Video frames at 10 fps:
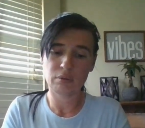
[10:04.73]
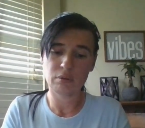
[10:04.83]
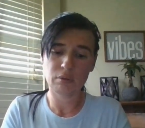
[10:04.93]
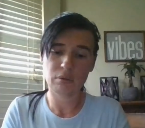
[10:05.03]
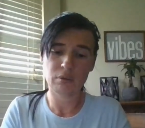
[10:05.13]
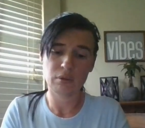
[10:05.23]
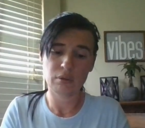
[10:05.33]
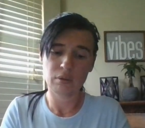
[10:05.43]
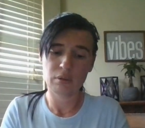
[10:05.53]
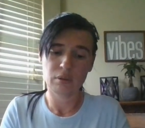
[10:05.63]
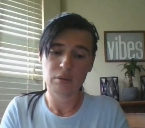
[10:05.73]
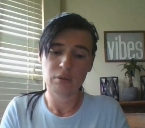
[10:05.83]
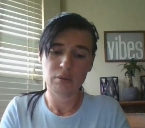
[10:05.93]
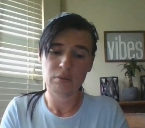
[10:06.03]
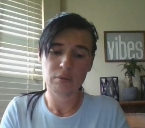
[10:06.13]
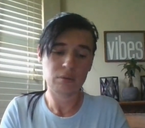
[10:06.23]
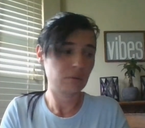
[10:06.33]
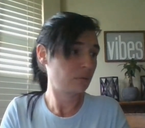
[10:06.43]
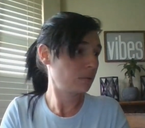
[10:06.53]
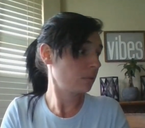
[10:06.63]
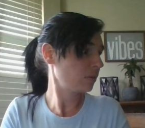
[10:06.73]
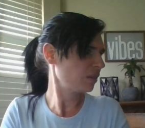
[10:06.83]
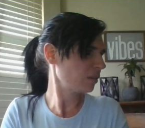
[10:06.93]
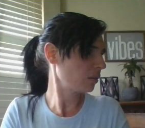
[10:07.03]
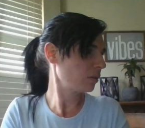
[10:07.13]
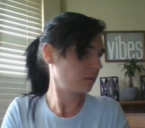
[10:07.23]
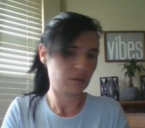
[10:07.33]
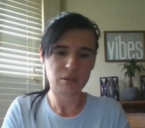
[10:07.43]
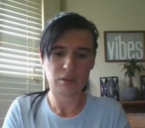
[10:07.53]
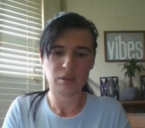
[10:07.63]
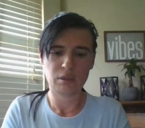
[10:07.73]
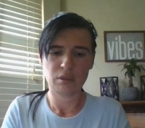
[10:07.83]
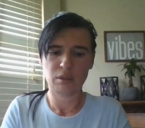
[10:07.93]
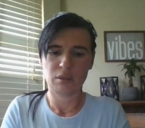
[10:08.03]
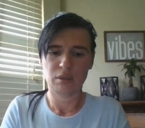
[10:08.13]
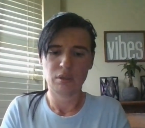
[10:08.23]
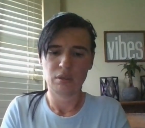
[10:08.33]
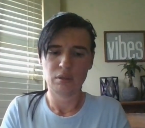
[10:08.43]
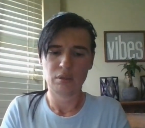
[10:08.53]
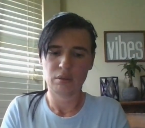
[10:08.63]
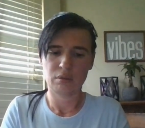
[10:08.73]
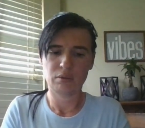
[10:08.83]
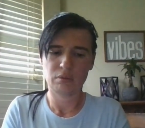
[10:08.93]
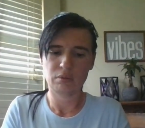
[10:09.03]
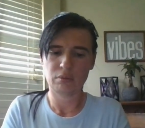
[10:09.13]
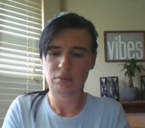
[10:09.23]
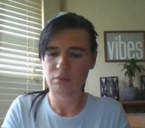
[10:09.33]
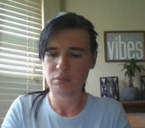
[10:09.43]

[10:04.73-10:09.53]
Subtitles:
Nobody speaks.